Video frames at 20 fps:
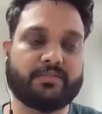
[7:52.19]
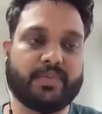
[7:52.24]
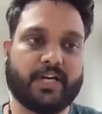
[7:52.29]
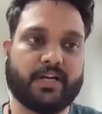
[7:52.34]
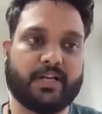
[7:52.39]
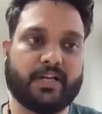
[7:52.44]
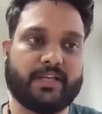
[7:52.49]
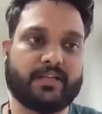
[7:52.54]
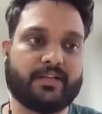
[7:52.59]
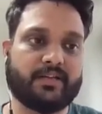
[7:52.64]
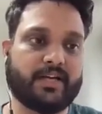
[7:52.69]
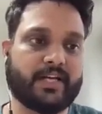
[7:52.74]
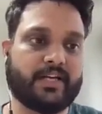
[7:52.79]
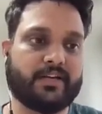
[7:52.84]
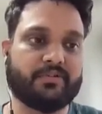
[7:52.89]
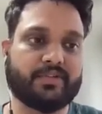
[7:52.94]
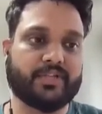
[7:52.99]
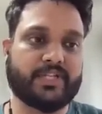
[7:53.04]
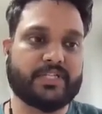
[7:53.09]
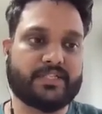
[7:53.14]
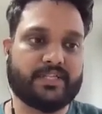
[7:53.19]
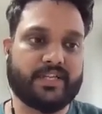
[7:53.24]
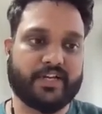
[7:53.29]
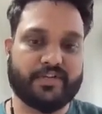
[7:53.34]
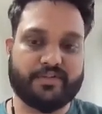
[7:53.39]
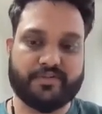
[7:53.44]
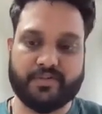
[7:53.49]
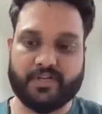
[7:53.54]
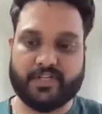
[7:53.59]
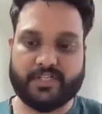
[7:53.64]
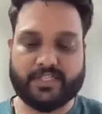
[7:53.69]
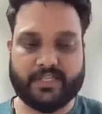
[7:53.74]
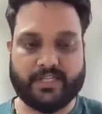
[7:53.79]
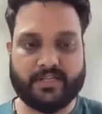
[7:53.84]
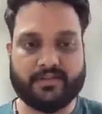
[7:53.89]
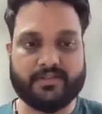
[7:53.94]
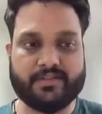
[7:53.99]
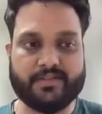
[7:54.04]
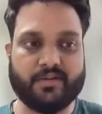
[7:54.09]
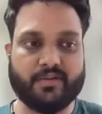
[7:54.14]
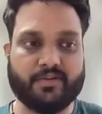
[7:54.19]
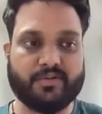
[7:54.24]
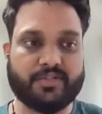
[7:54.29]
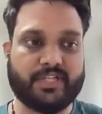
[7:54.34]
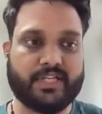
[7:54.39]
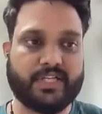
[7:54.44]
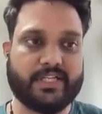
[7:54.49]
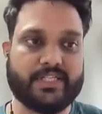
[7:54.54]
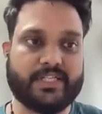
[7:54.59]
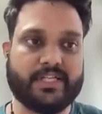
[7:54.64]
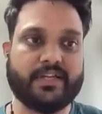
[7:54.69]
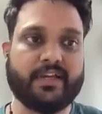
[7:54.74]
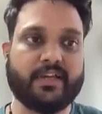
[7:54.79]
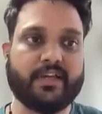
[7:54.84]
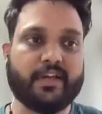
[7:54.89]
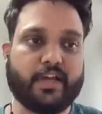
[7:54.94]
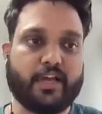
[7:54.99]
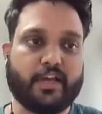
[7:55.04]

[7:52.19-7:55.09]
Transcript: Like I took these screenshots in slow 3G,